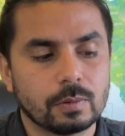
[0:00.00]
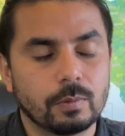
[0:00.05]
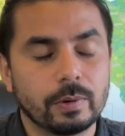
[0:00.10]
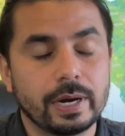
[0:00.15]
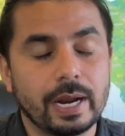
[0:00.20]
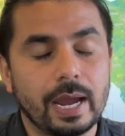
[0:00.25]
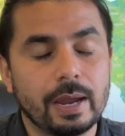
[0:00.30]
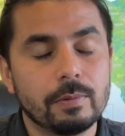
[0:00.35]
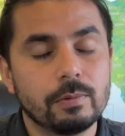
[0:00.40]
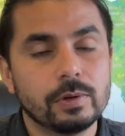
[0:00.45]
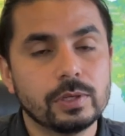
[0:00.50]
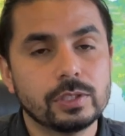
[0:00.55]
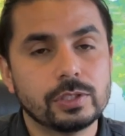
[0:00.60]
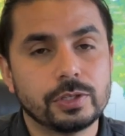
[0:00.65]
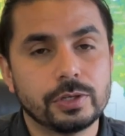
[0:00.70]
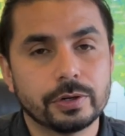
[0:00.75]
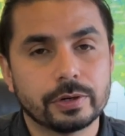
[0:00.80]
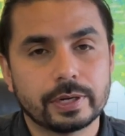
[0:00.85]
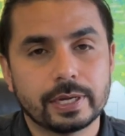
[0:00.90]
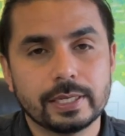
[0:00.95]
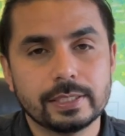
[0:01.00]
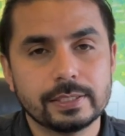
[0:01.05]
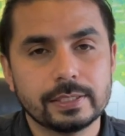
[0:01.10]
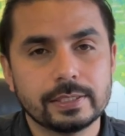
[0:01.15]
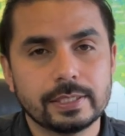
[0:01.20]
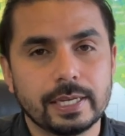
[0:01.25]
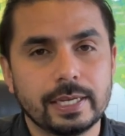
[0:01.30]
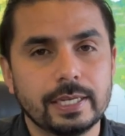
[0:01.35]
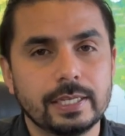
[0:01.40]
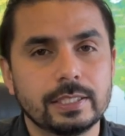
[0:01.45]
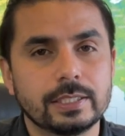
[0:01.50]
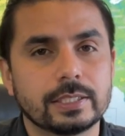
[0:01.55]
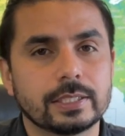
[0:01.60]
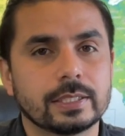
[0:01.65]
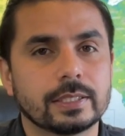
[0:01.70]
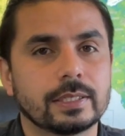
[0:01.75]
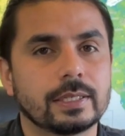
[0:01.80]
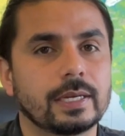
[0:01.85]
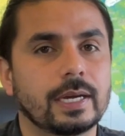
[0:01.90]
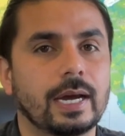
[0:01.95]
I was your guys' age,
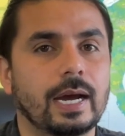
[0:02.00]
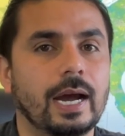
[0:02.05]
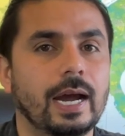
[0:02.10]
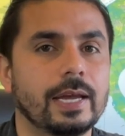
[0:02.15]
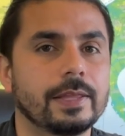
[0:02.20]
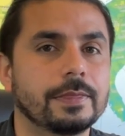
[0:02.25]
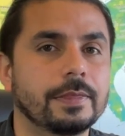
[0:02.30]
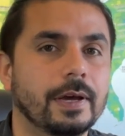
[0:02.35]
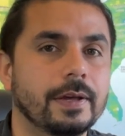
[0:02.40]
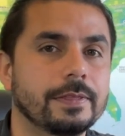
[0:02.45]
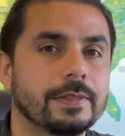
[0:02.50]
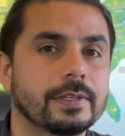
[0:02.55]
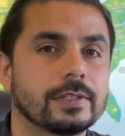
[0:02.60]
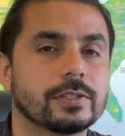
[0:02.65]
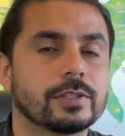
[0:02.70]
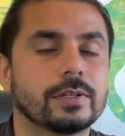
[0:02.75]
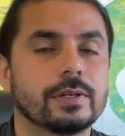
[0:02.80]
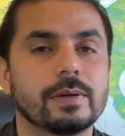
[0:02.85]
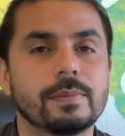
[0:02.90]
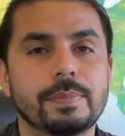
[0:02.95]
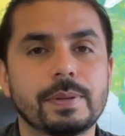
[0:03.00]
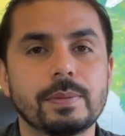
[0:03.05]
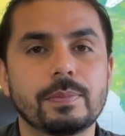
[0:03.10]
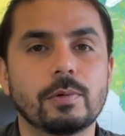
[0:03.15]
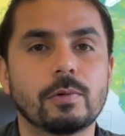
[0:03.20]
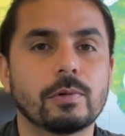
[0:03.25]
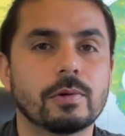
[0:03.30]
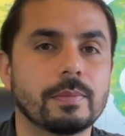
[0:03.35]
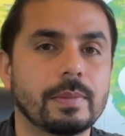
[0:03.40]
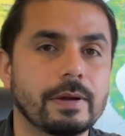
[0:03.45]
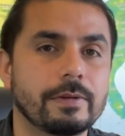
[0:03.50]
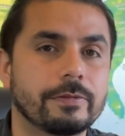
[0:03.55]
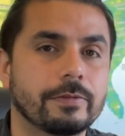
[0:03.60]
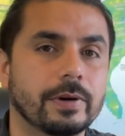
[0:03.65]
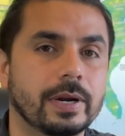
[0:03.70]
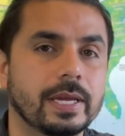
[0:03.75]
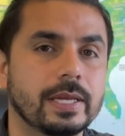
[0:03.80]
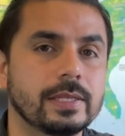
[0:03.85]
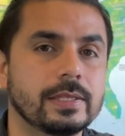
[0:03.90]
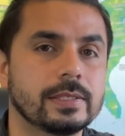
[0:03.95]
I thought that certain people were my
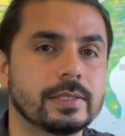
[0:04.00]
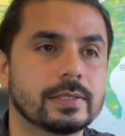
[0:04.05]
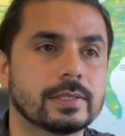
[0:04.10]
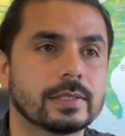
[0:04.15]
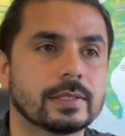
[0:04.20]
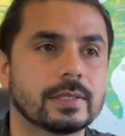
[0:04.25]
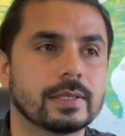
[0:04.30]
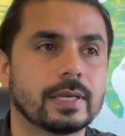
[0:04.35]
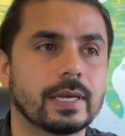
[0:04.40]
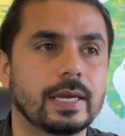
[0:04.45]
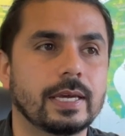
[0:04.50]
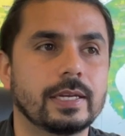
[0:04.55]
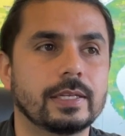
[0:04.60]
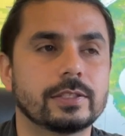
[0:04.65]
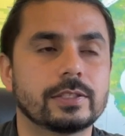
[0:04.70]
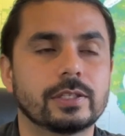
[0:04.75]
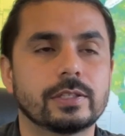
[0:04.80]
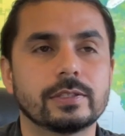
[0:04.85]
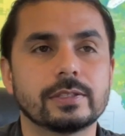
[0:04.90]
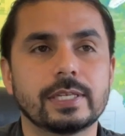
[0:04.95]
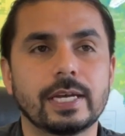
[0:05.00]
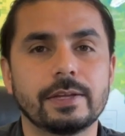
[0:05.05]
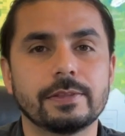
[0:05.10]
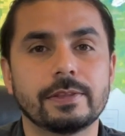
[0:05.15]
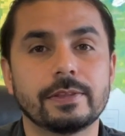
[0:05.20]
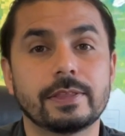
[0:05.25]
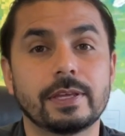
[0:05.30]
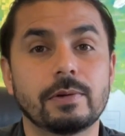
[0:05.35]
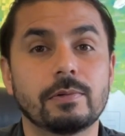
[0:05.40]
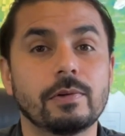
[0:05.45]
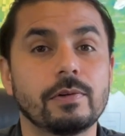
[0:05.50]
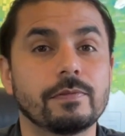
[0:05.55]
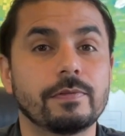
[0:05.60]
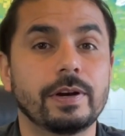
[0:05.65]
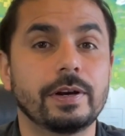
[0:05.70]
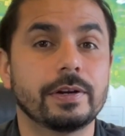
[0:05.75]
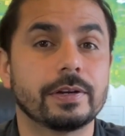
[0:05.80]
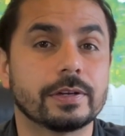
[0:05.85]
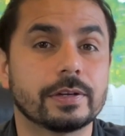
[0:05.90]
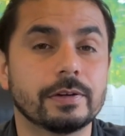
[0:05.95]
friends, and it turns out that they weren't
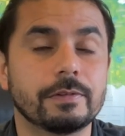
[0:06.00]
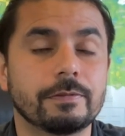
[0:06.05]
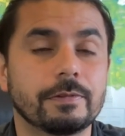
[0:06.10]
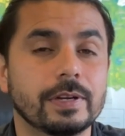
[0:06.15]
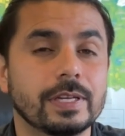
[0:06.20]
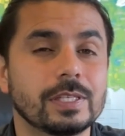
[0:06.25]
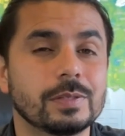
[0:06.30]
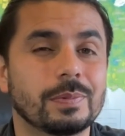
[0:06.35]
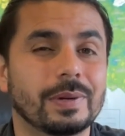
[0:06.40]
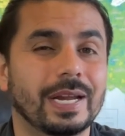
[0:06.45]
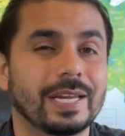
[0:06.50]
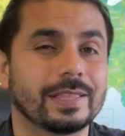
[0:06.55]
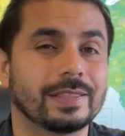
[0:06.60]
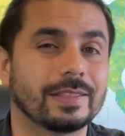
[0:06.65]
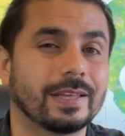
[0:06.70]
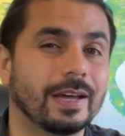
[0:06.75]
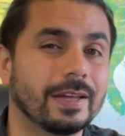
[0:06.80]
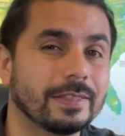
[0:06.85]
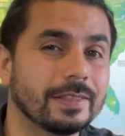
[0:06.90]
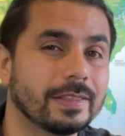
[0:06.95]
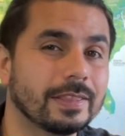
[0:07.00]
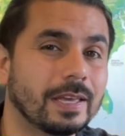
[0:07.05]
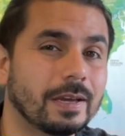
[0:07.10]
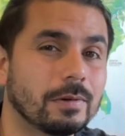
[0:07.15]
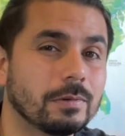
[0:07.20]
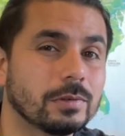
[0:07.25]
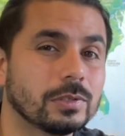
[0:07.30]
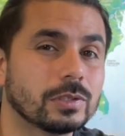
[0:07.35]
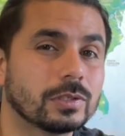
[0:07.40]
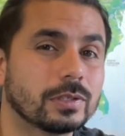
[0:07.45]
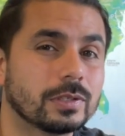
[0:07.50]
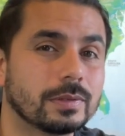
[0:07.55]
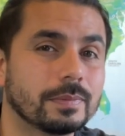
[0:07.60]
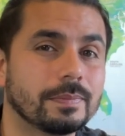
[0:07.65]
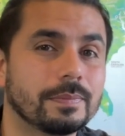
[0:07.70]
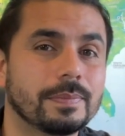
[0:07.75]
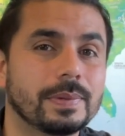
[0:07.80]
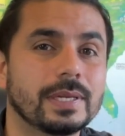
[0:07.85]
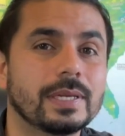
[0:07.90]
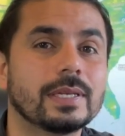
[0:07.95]
very good friends, but I thought that was
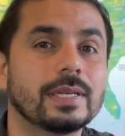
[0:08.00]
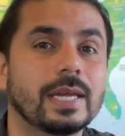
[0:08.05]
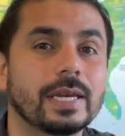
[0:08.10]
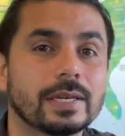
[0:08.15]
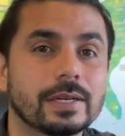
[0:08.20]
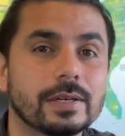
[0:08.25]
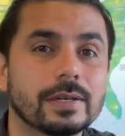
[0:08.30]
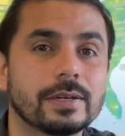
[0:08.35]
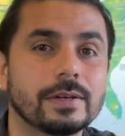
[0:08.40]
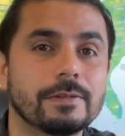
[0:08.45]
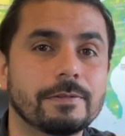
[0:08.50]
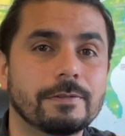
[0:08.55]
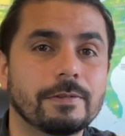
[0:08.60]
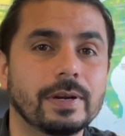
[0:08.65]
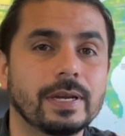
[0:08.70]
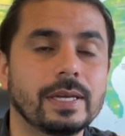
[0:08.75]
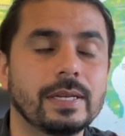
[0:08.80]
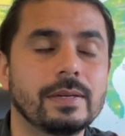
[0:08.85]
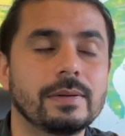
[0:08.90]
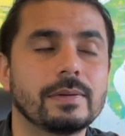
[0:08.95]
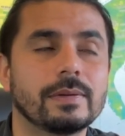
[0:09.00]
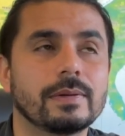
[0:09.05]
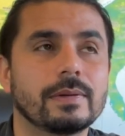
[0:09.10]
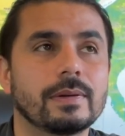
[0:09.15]
being a good friend.